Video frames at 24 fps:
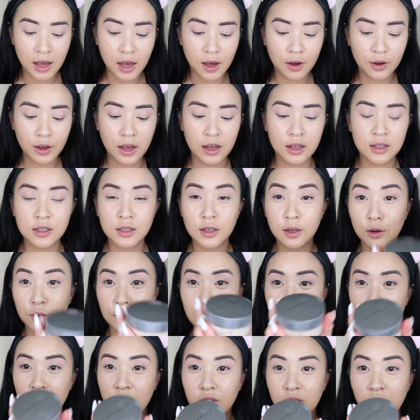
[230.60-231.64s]
Okay, so
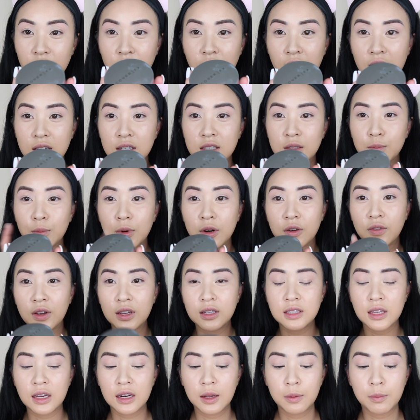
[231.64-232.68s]
Cover FX Perfect
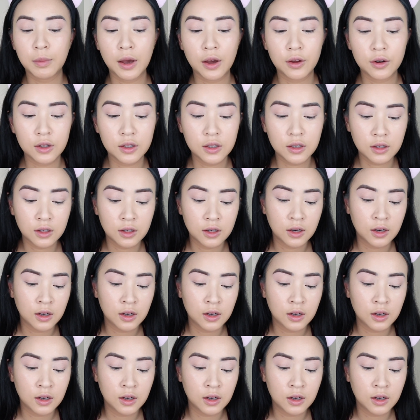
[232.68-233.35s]
Setting Powder.